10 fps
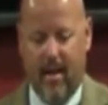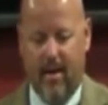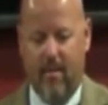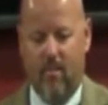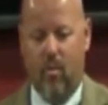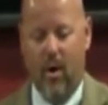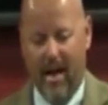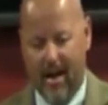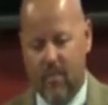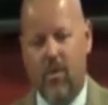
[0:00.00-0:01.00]
And
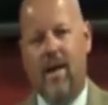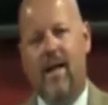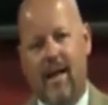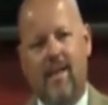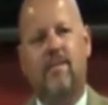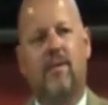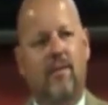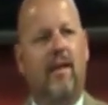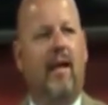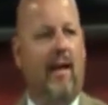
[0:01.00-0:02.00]
when we get to
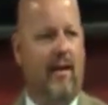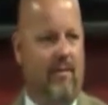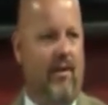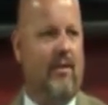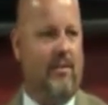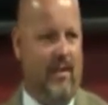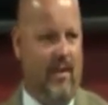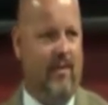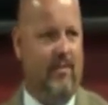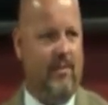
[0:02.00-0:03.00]
the end of
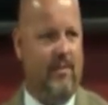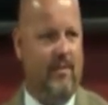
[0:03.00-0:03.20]
ourselves